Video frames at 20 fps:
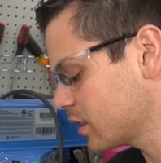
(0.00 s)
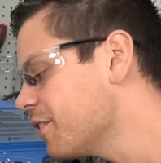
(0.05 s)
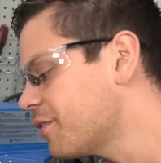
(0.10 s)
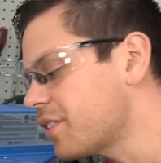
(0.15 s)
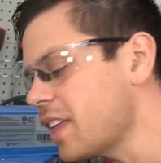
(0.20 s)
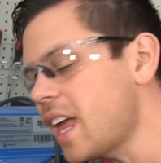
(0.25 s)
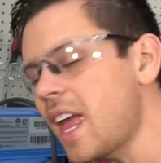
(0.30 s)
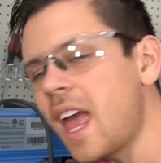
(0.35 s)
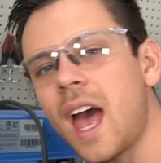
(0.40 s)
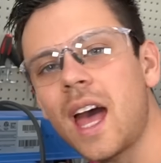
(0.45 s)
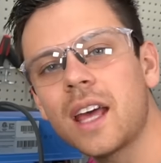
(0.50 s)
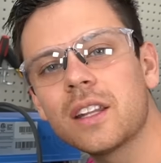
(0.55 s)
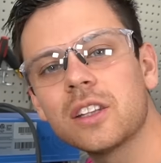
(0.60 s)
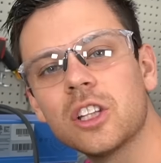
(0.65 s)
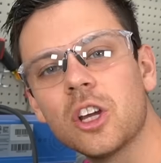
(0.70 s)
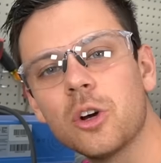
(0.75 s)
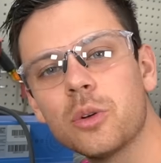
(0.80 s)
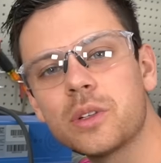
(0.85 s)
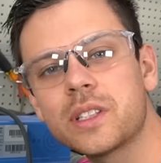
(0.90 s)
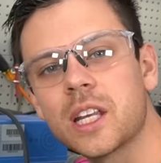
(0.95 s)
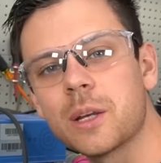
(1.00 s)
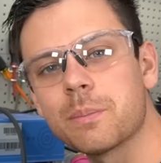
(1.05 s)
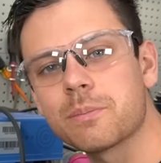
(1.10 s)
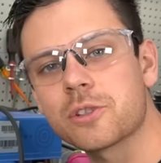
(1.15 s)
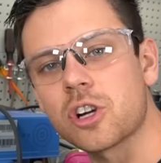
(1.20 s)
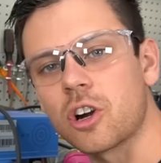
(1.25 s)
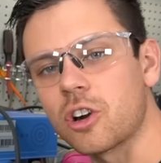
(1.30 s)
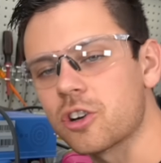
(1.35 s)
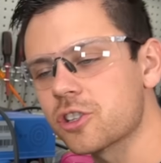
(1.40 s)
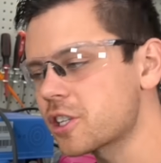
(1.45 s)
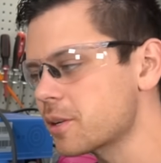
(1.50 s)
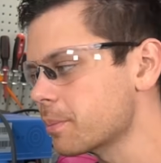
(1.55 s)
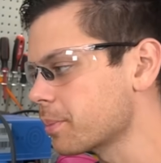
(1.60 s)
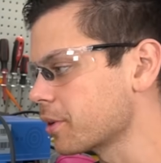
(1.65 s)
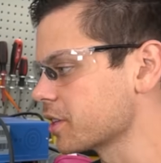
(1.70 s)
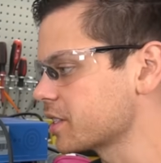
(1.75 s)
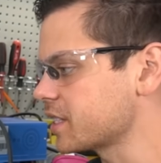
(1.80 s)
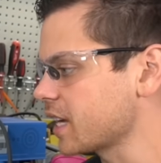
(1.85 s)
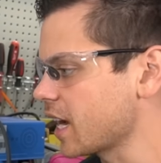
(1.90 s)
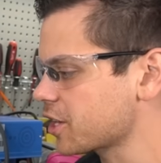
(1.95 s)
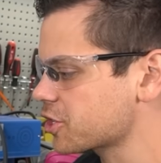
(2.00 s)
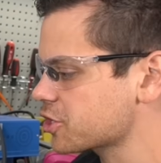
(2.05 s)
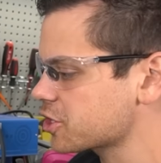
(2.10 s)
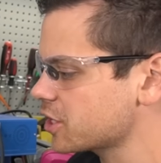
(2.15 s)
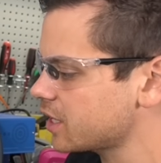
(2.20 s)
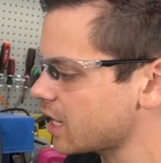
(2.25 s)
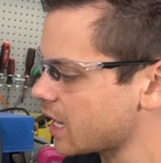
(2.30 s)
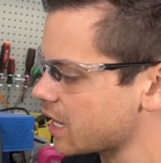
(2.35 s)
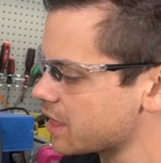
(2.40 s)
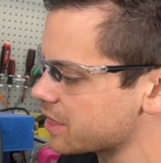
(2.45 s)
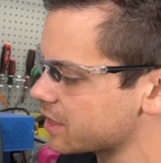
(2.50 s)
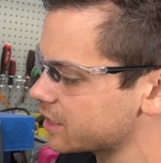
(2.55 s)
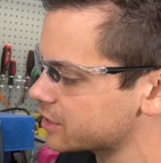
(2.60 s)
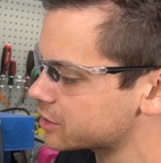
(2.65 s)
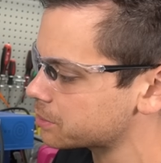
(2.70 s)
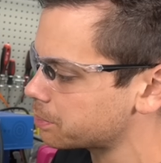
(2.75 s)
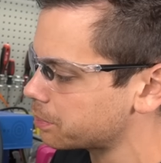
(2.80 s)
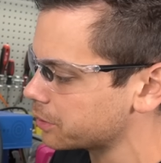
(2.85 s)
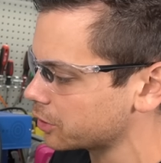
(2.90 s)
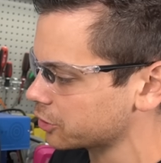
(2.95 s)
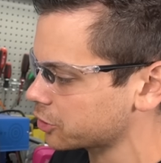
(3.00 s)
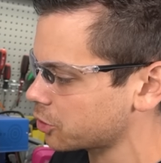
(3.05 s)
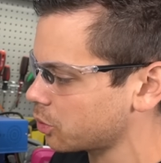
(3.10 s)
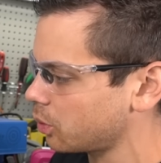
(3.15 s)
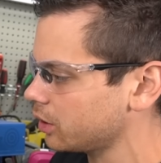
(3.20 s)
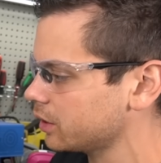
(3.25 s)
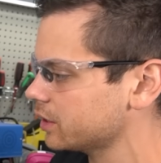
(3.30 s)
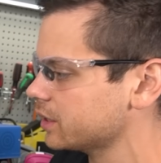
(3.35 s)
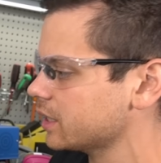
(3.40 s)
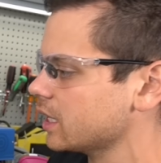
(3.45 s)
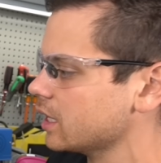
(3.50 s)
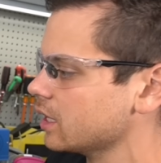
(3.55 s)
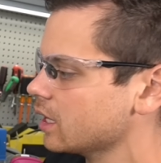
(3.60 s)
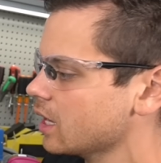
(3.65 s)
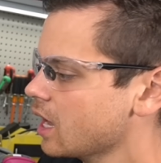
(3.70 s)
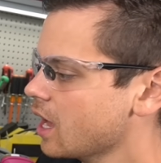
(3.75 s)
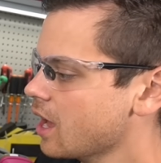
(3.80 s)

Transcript: If they had low temp charging protection in this build quality,